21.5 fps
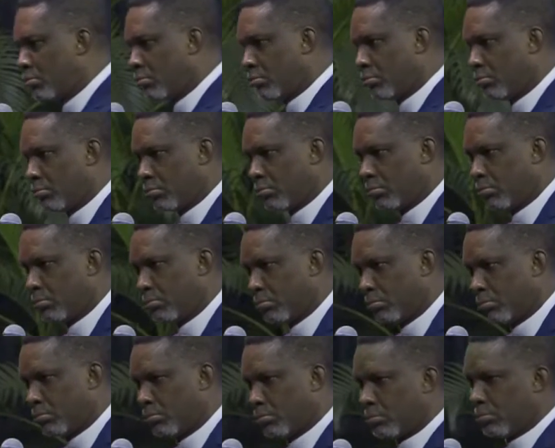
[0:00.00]

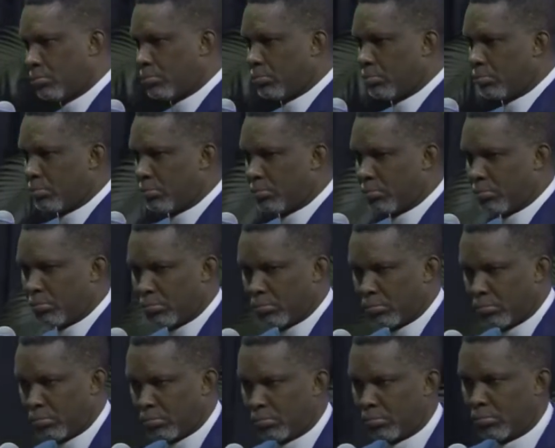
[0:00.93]

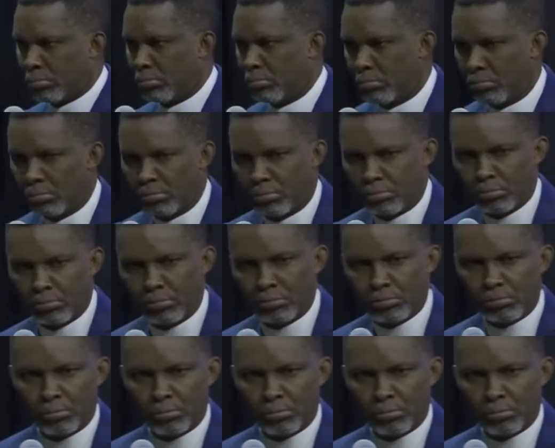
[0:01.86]
[no speech]